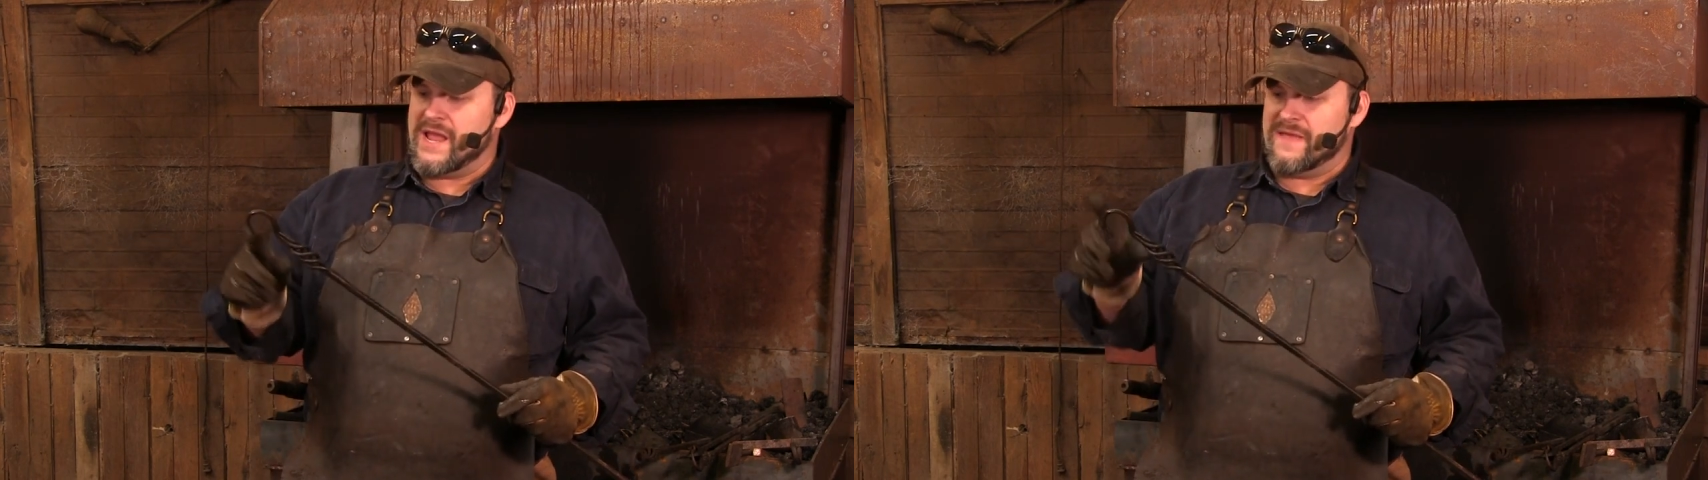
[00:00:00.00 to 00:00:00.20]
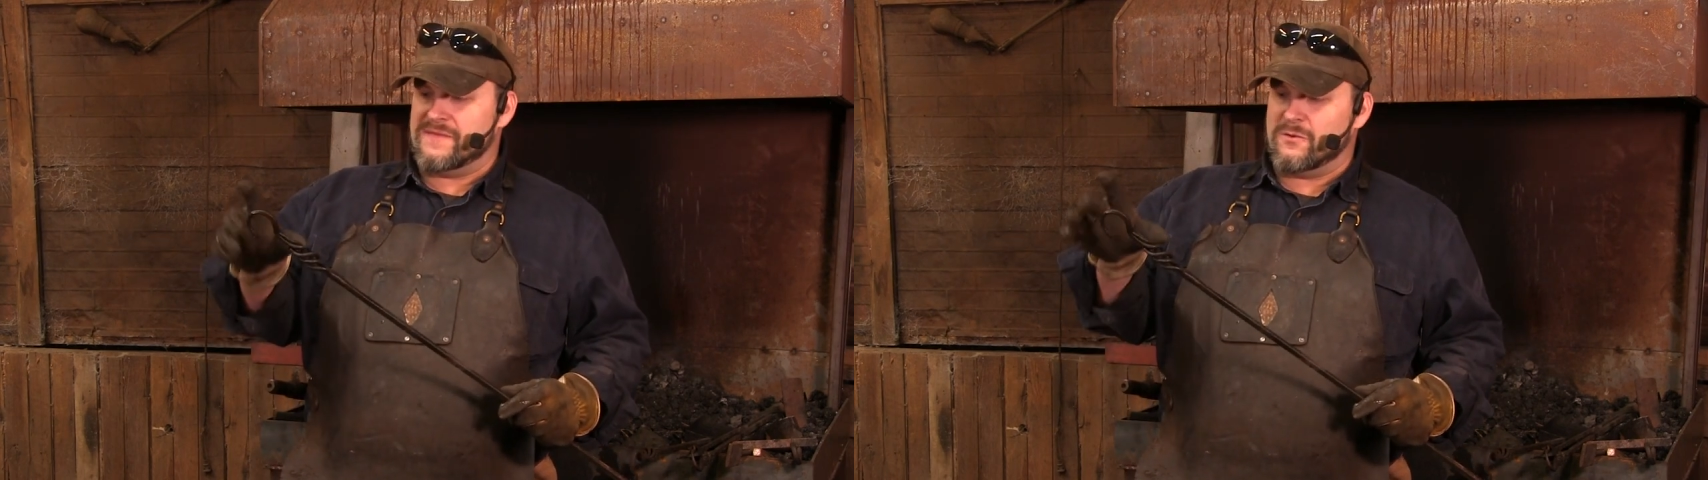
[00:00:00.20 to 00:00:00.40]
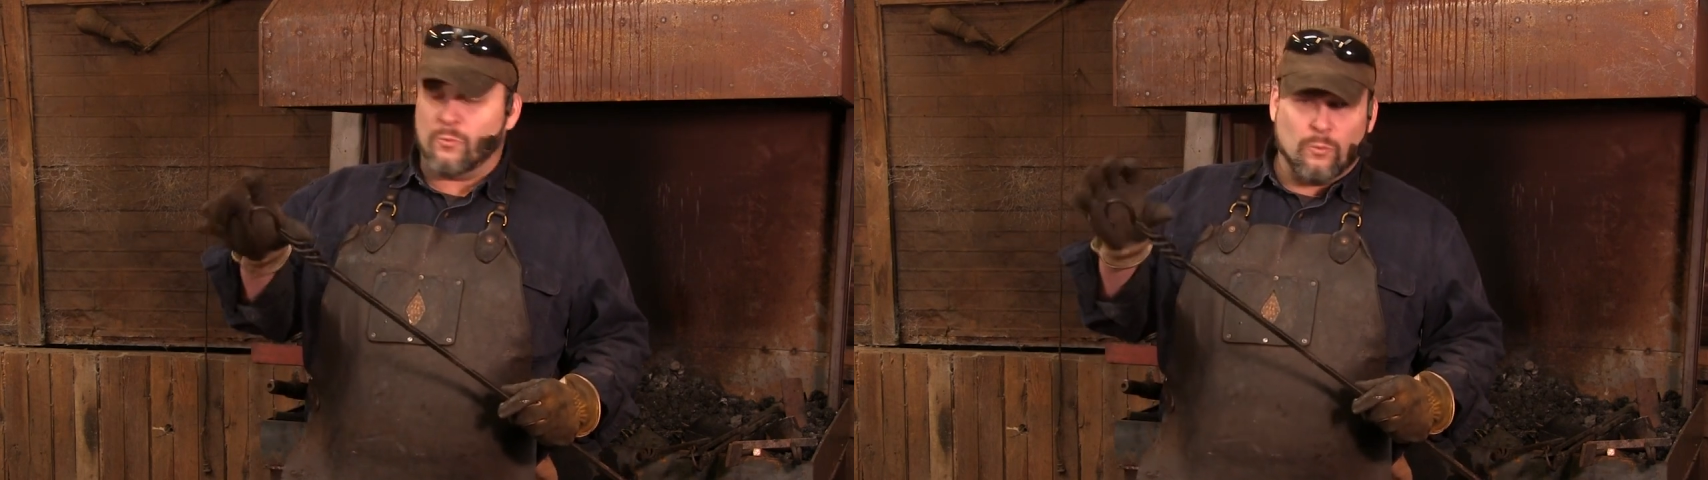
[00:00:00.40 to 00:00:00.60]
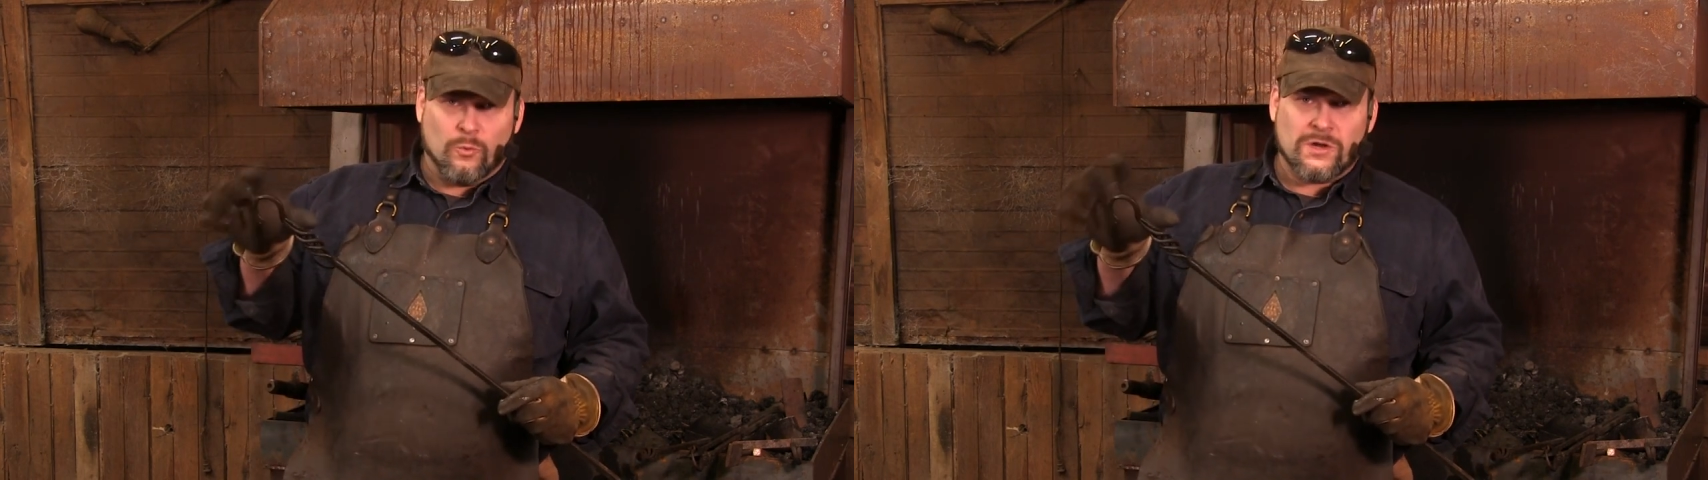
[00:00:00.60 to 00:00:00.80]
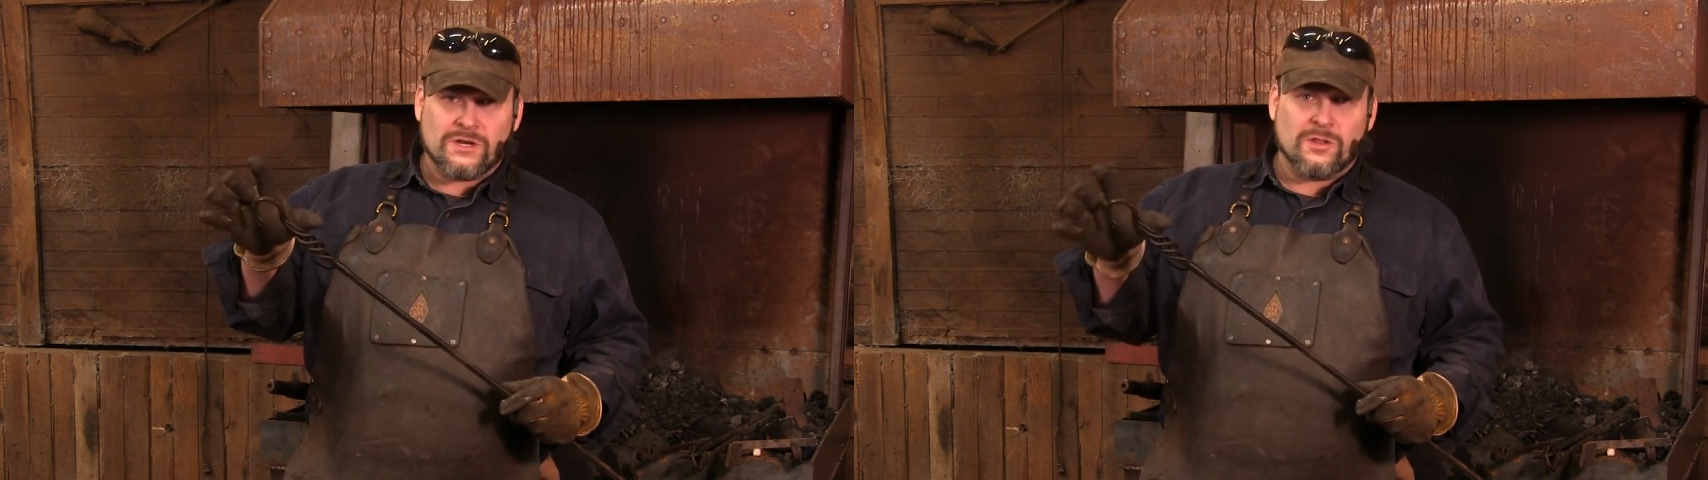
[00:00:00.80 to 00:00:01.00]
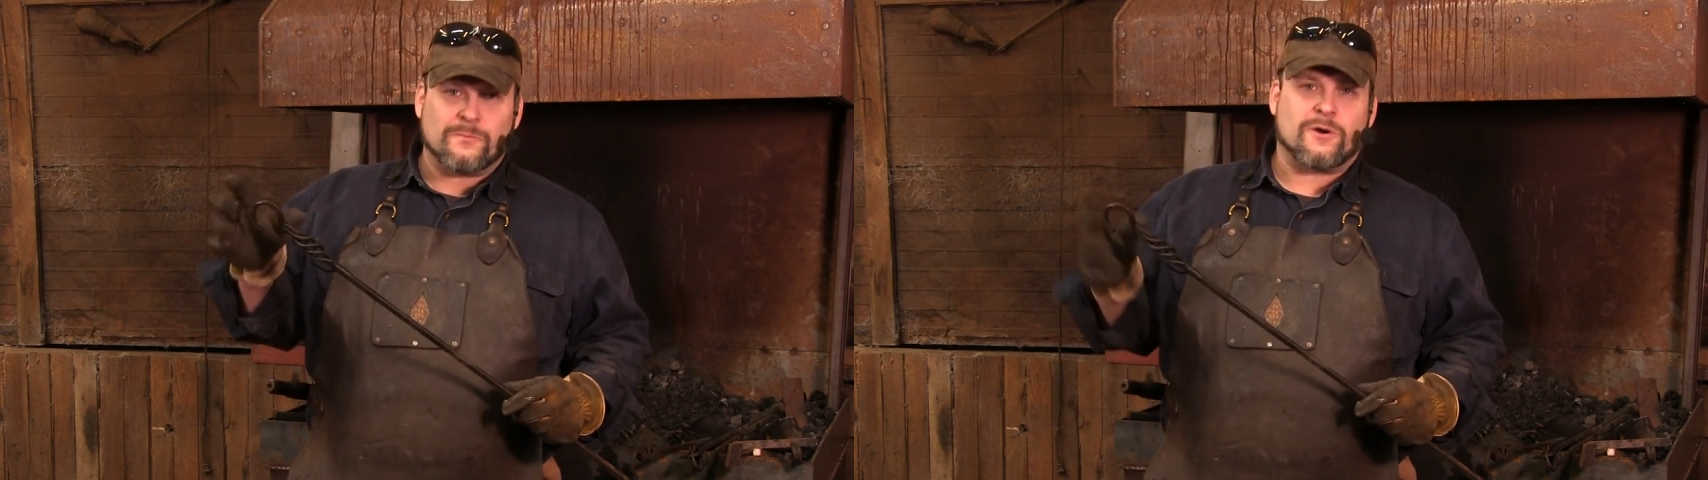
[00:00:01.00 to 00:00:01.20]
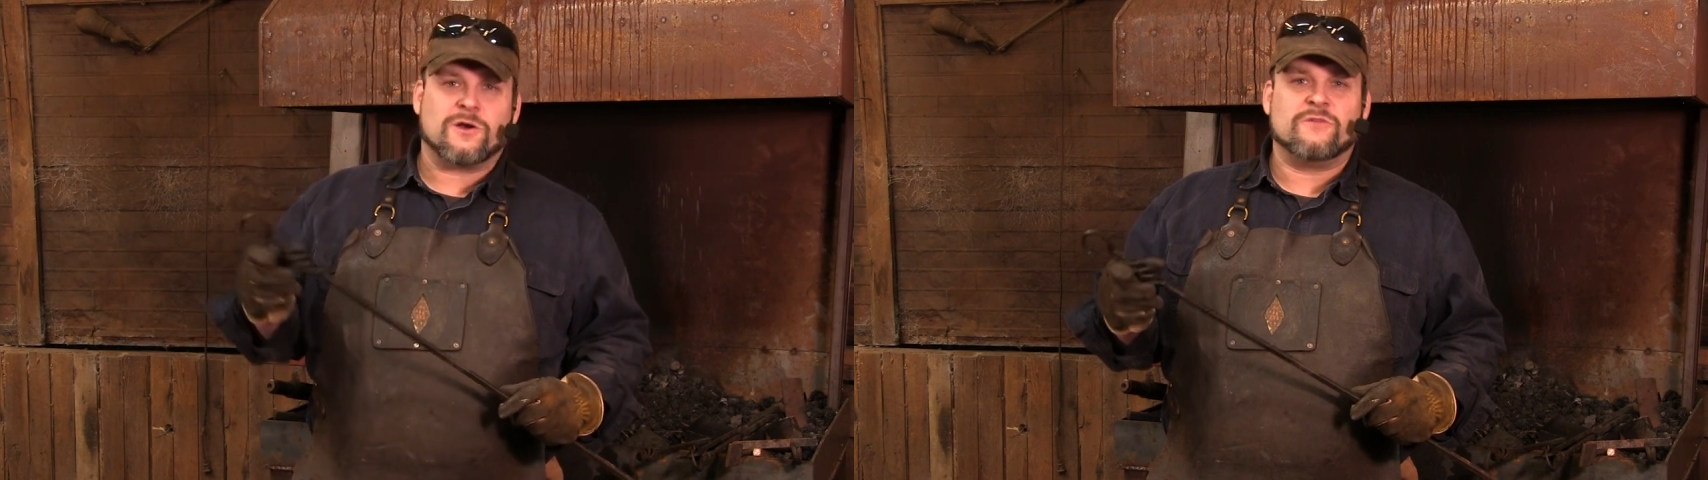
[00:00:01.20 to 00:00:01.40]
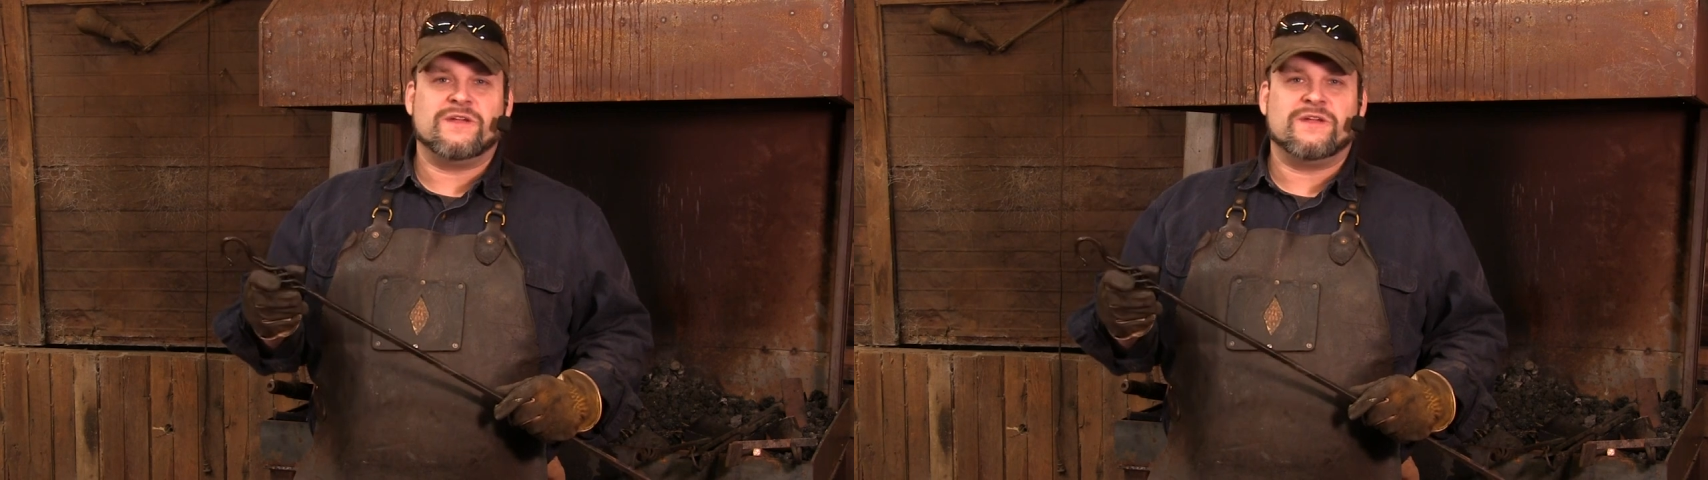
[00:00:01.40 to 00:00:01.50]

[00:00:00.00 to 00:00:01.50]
and then one little part